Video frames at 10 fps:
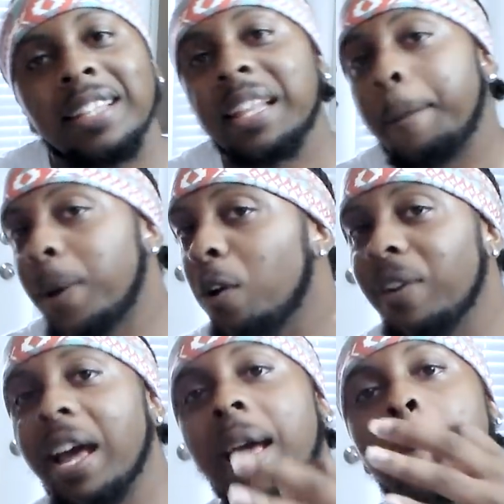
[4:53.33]
they
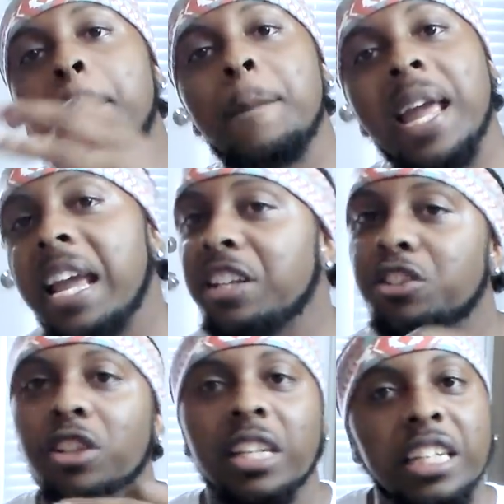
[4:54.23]
both had
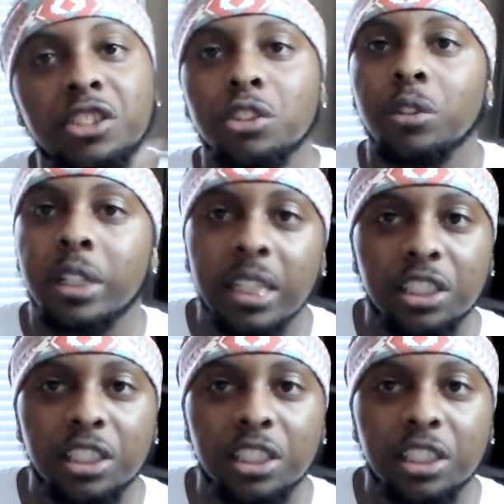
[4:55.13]
major injury